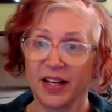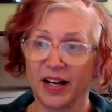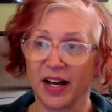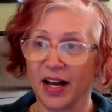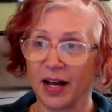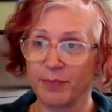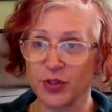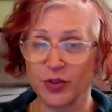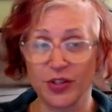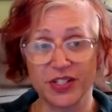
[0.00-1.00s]
um,
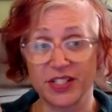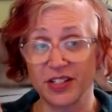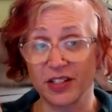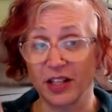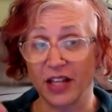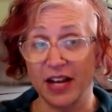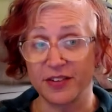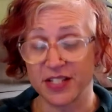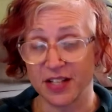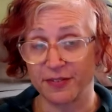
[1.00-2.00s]
so there's still a lot of
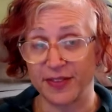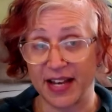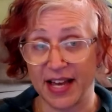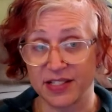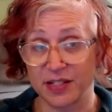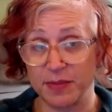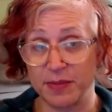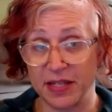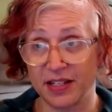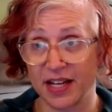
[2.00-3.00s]
stuff that has to
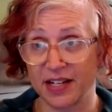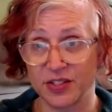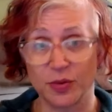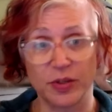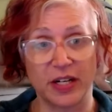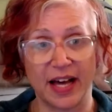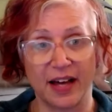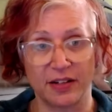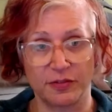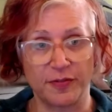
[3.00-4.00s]
be kind of sorted
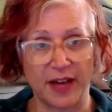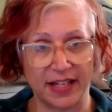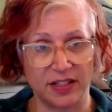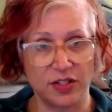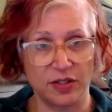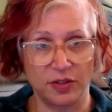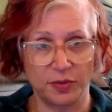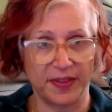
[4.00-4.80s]
out and fine-tuned with